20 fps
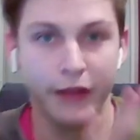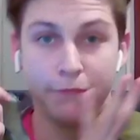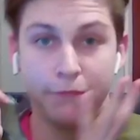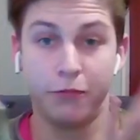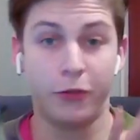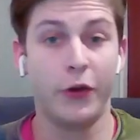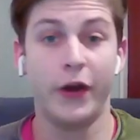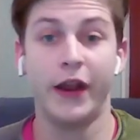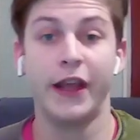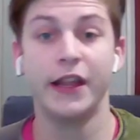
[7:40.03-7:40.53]
I
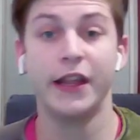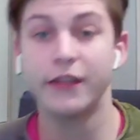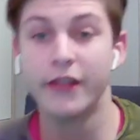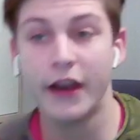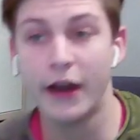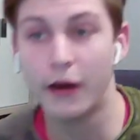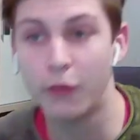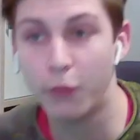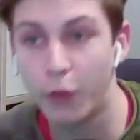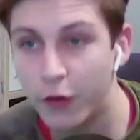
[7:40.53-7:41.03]
prayed
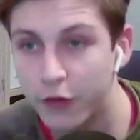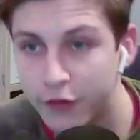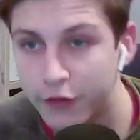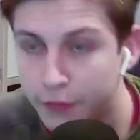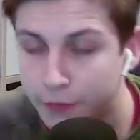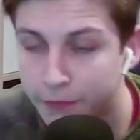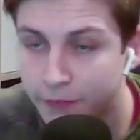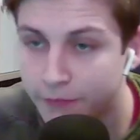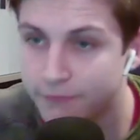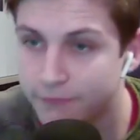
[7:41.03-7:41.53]
that I
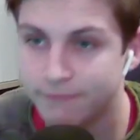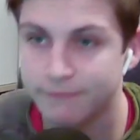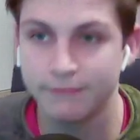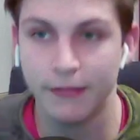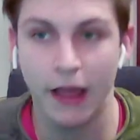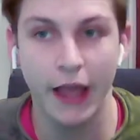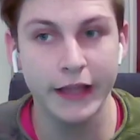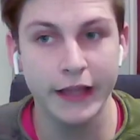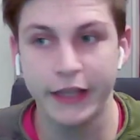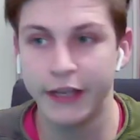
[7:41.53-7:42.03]
was.
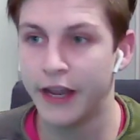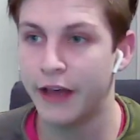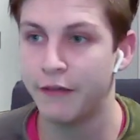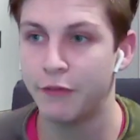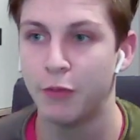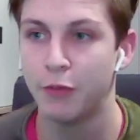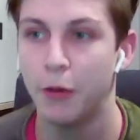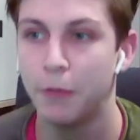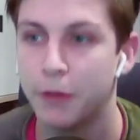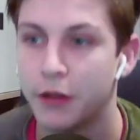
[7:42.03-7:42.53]
I didn't have
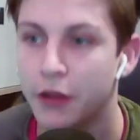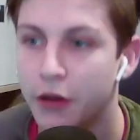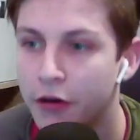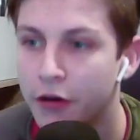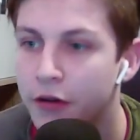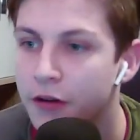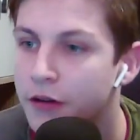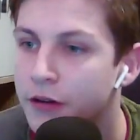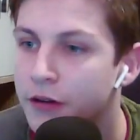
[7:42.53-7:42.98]
him open though.